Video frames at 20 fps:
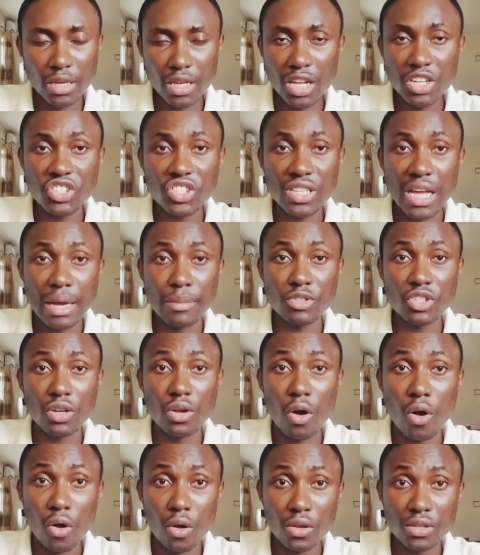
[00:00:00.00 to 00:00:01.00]
Each time she
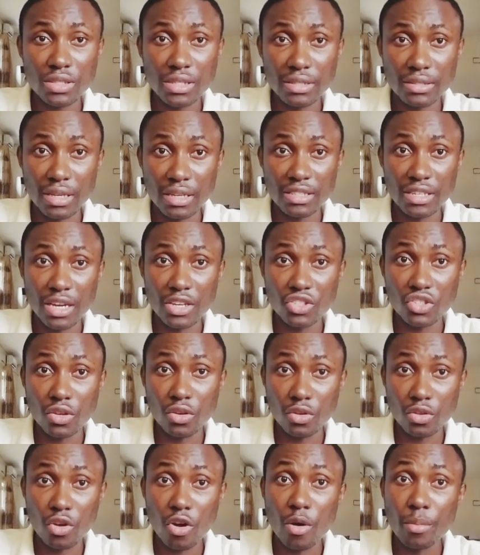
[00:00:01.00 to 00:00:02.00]
calls his
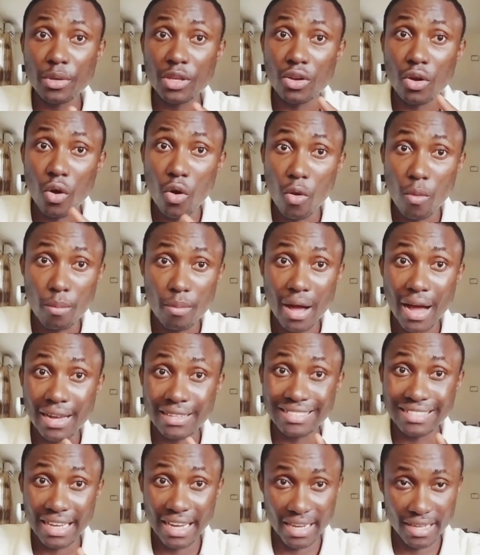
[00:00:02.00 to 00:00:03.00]
attention on coming home
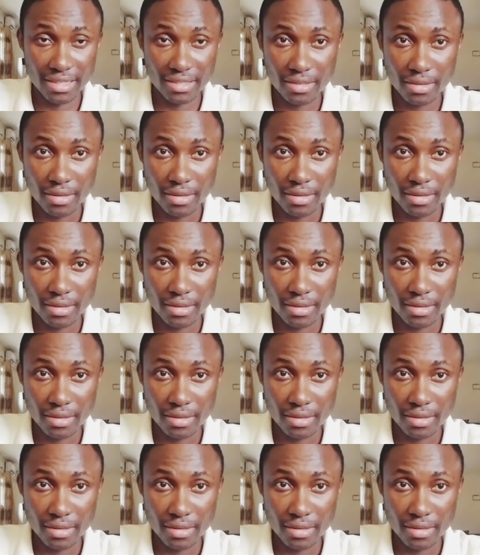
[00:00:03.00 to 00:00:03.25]
at night,